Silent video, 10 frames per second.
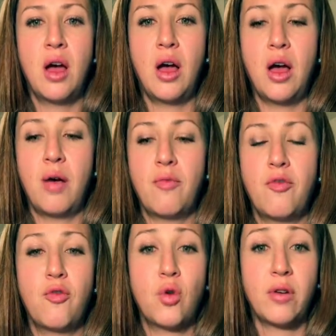
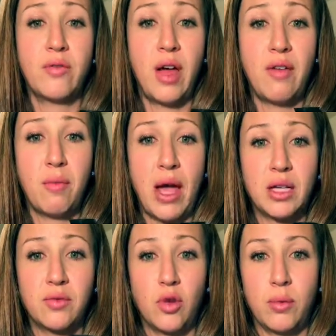4 to 5
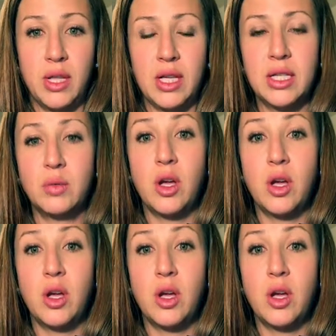max formulas.